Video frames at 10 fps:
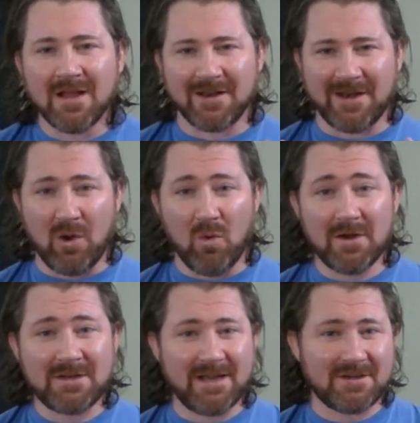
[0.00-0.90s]
Now,
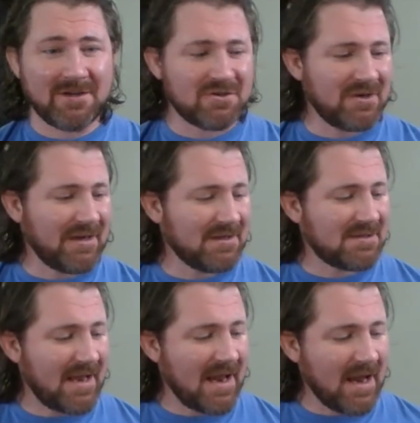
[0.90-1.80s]
One Deck Dungeon
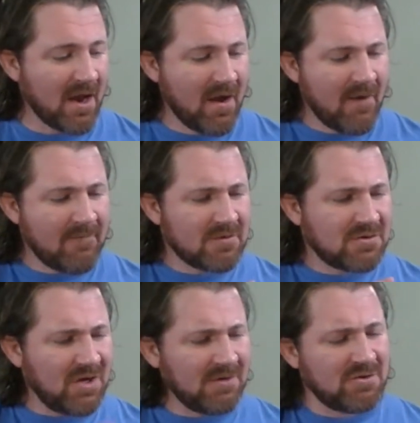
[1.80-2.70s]
is a
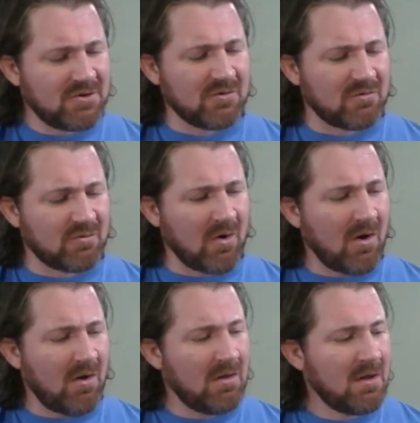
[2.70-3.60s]
dungeon
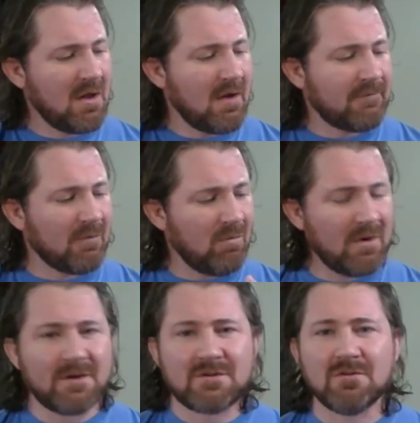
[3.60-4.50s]
crawl for
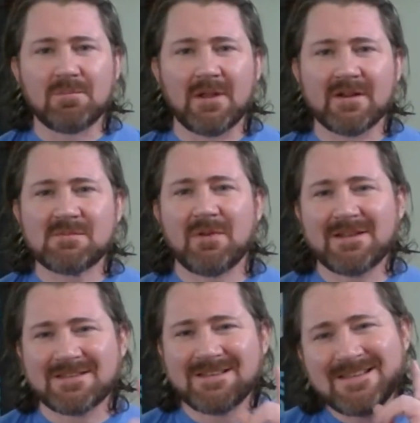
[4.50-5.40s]
1 to 2 players, but
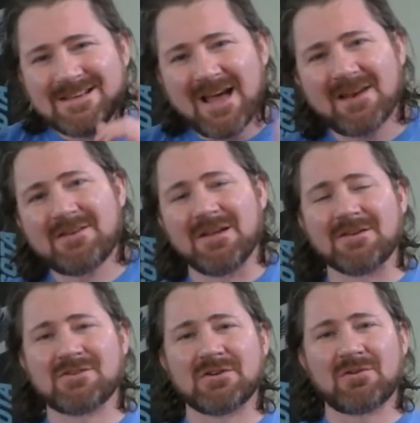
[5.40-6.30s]
it's not a
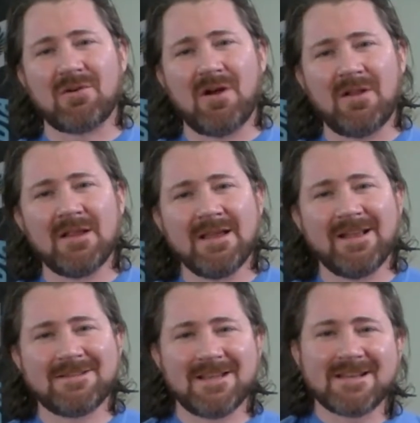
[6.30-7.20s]
dungeon crawl.
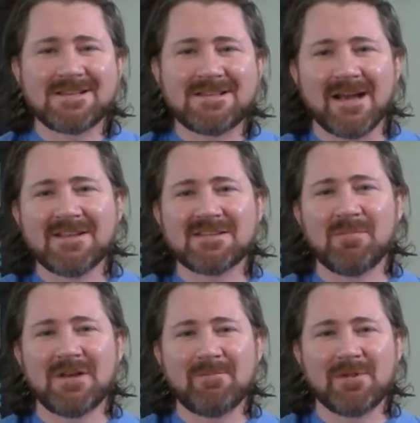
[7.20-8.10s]
It's a dice
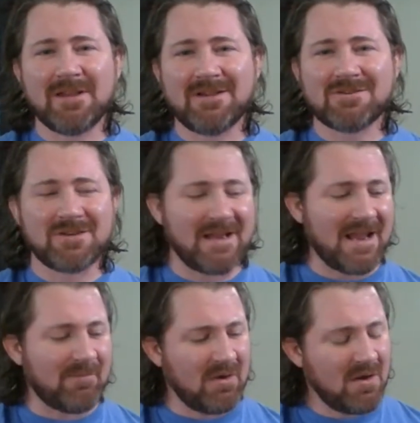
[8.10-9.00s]
manipulation
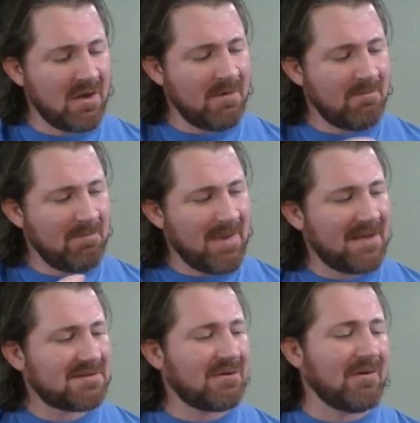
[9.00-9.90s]
game
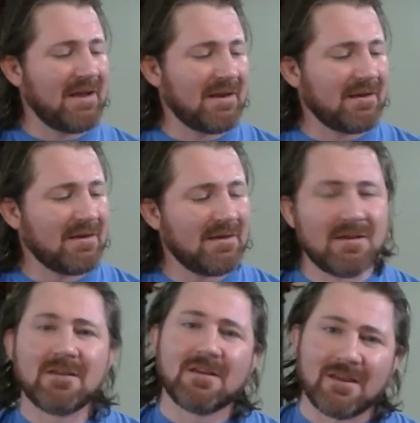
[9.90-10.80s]
masquerading
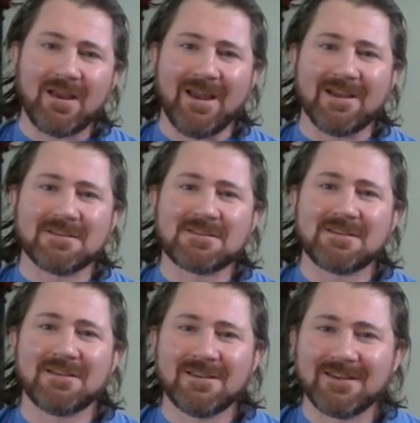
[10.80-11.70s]

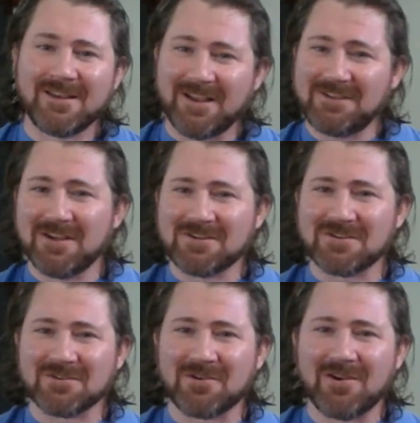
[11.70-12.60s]
as a
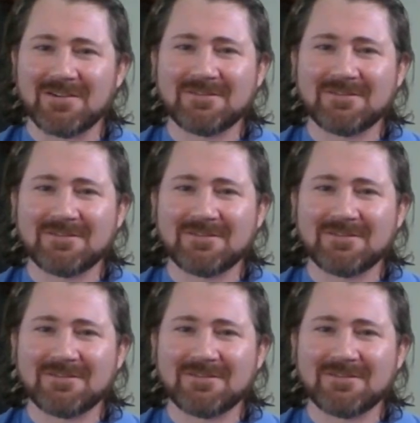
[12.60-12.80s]
dungeon crawl.